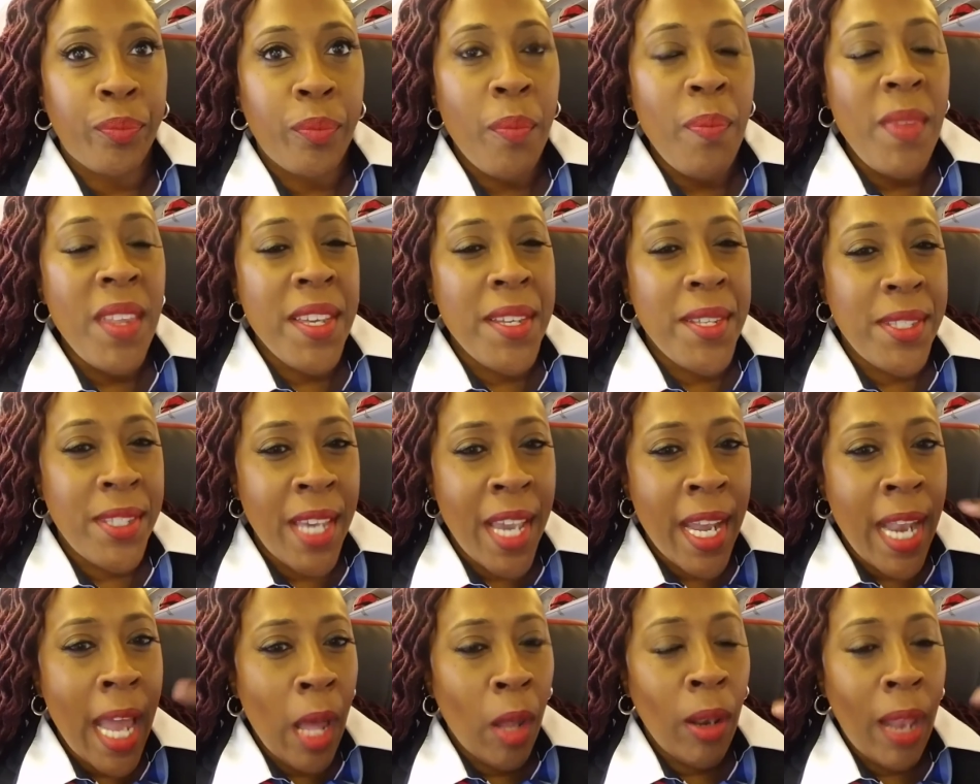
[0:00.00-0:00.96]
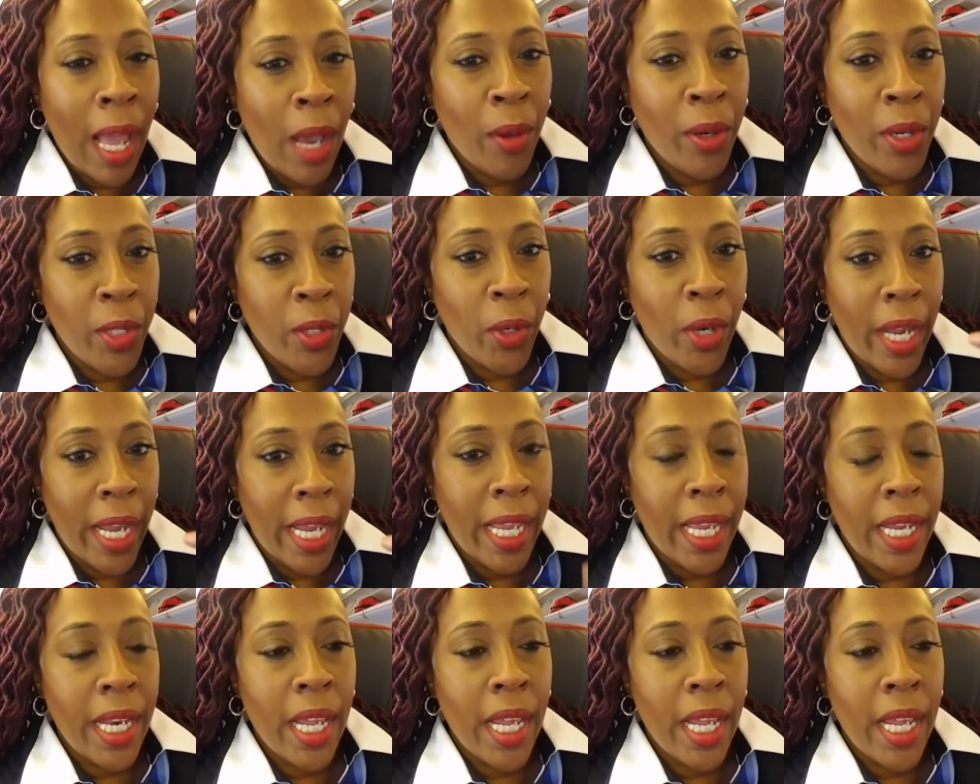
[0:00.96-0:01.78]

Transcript: Say it out loud in your head.